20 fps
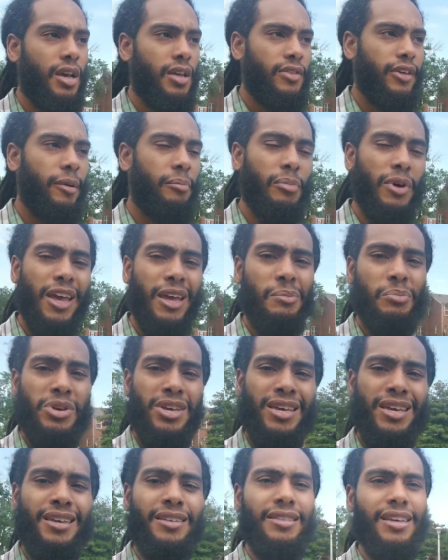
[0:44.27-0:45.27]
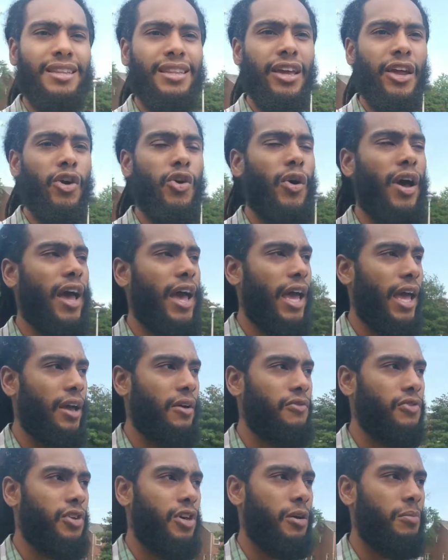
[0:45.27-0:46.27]
That may mean that they don't
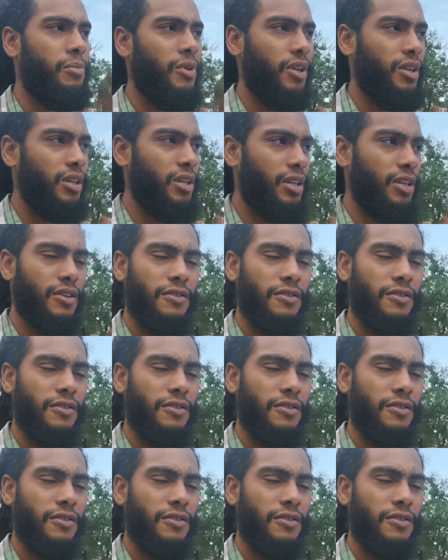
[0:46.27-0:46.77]
have the ability,